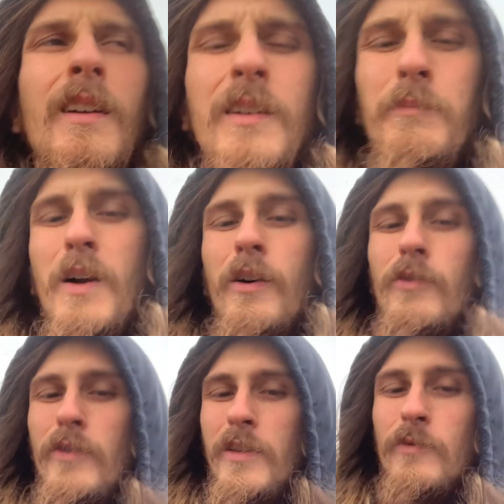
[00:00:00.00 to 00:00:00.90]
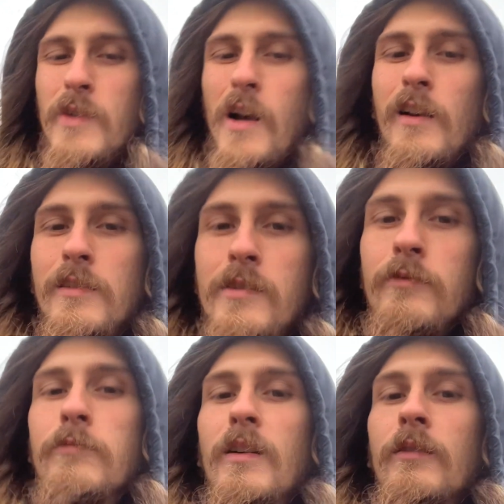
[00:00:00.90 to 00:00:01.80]
bro, who are you talking to,
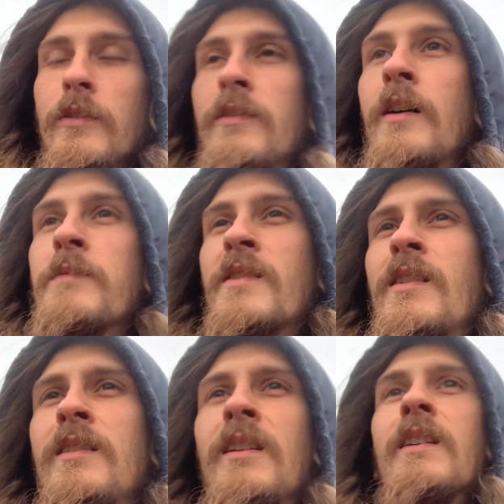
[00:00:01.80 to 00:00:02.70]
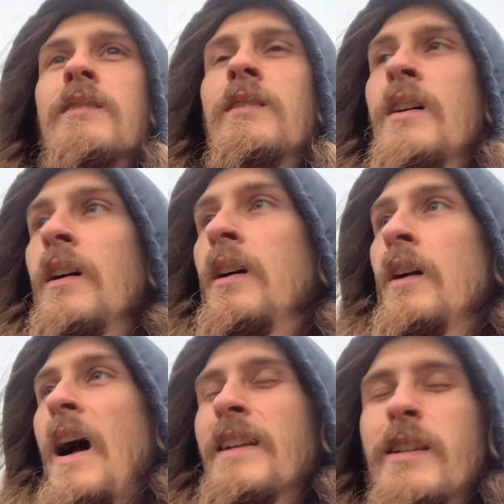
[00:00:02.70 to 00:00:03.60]
bro? You know what I'm saying? Like,
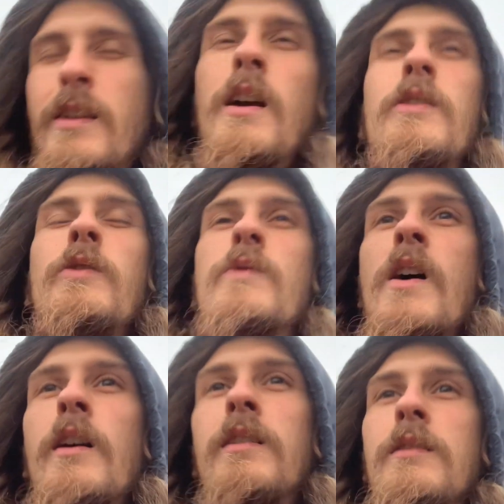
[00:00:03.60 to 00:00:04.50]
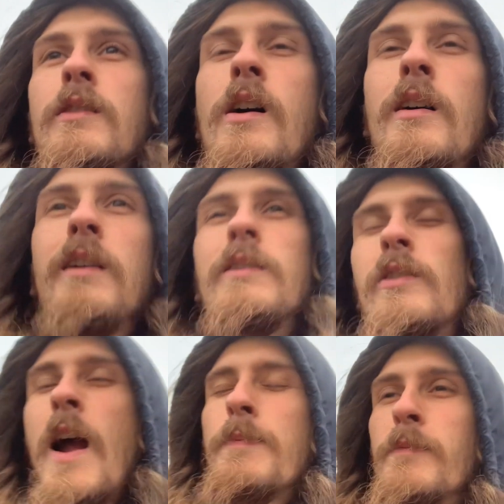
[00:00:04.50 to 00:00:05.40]
I just heard you talking talking
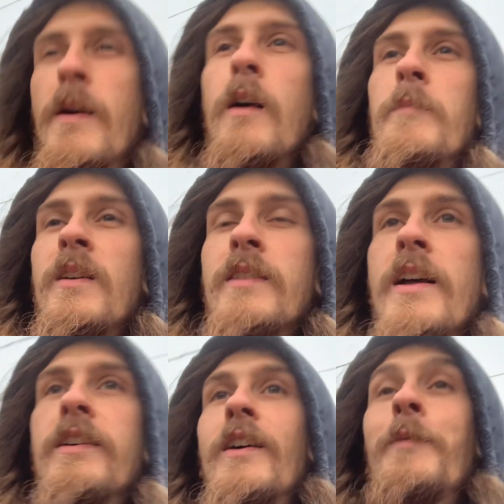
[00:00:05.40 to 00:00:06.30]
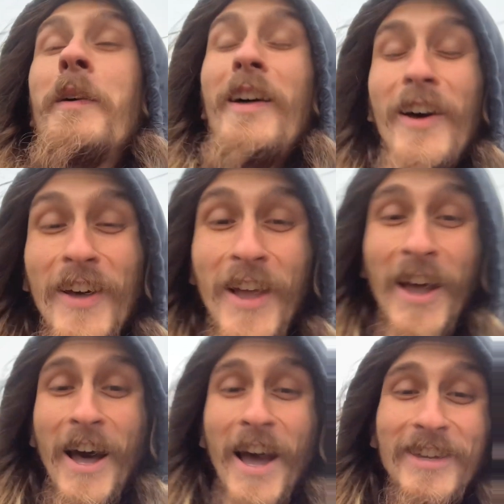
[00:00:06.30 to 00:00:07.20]
crap about me and now you're gonna
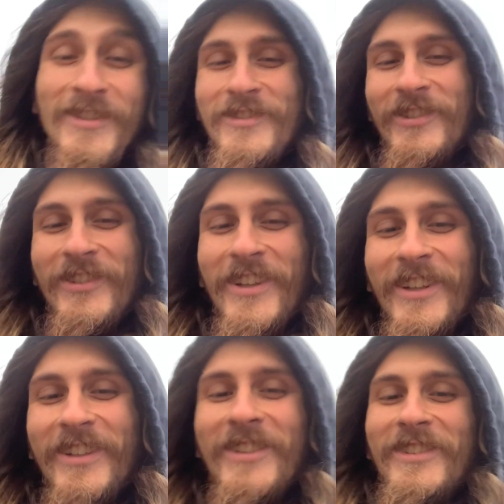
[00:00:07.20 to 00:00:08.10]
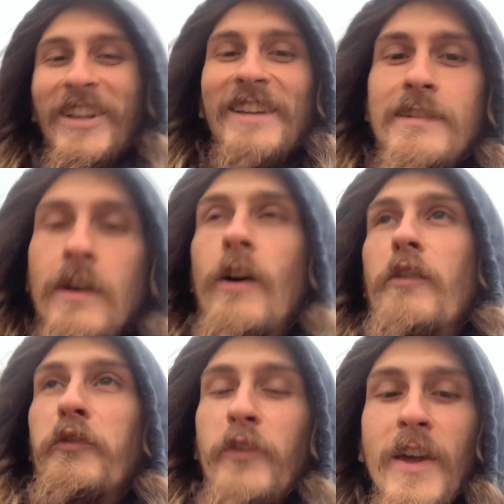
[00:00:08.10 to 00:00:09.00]
how you doing? Like all
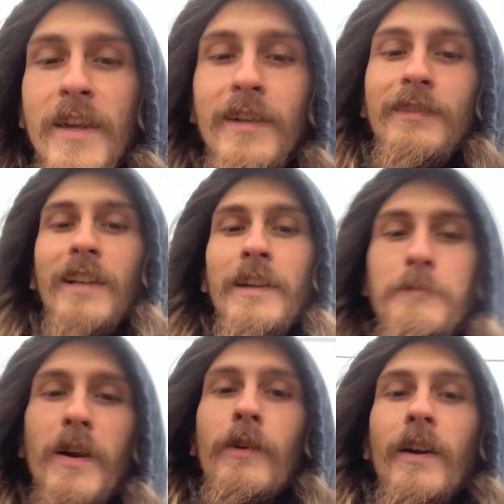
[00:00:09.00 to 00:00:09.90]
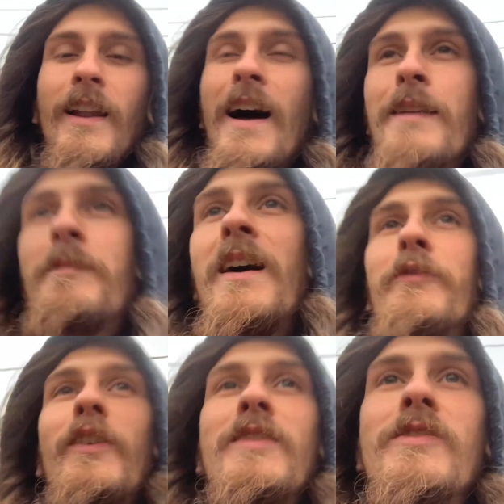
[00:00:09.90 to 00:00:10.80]
fake. Like bro, get out of my
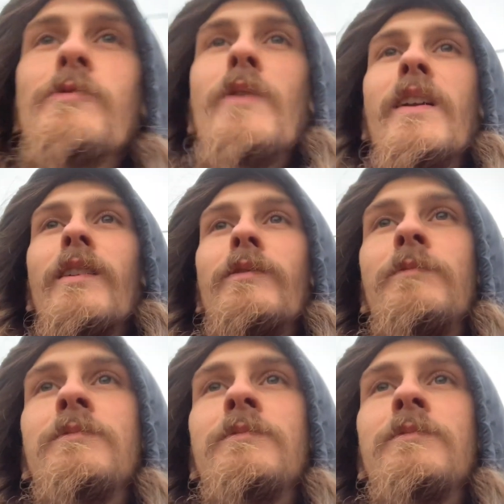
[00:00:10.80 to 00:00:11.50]
face, you widow.